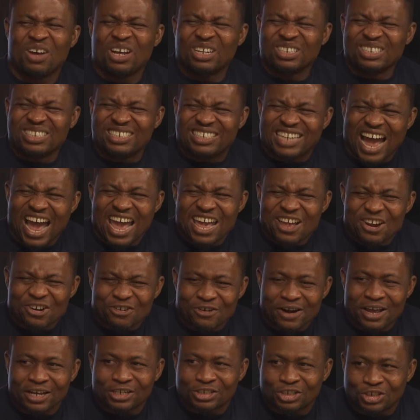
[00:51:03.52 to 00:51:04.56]

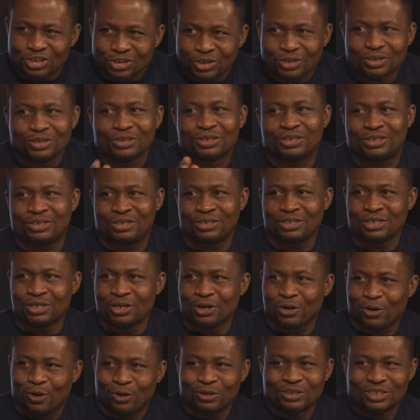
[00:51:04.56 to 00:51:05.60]
directions
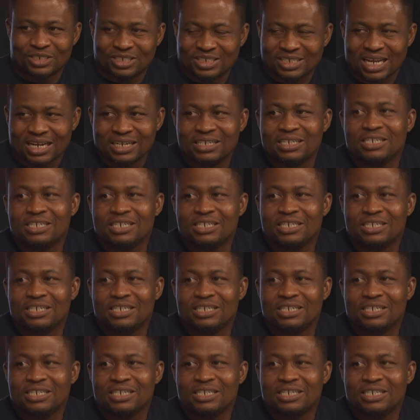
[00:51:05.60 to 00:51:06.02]
concerning